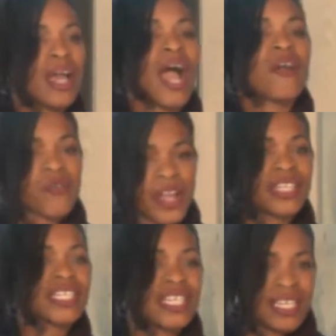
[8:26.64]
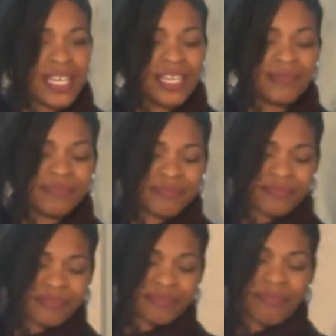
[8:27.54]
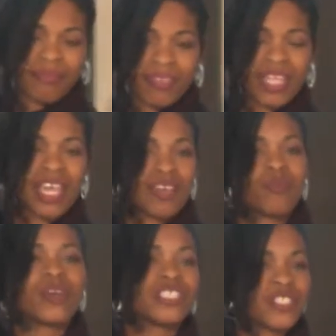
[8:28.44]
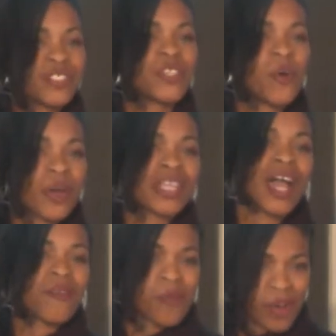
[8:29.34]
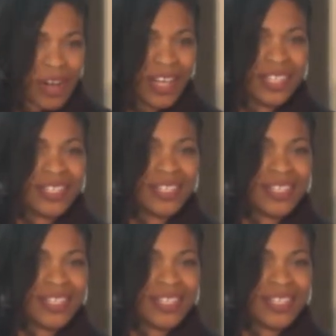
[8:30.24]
I ran again and wouldn't you know it, I won.